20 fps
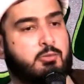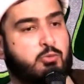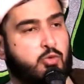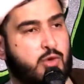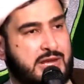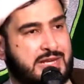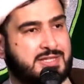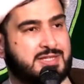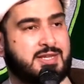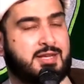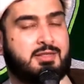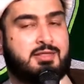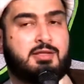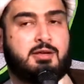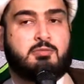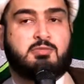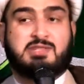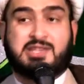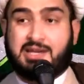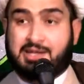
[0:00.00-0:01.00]
raising
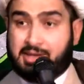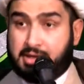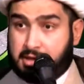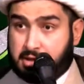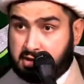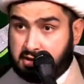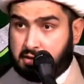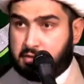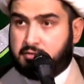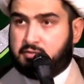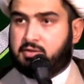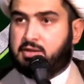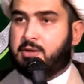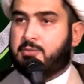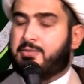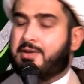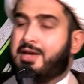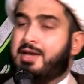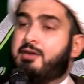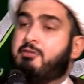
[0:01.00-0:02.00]
them, taking care of
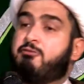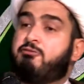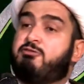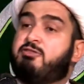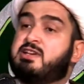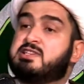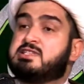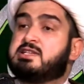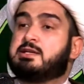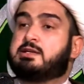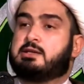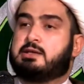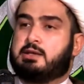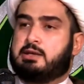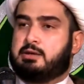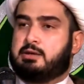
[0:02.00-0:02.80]
them physically.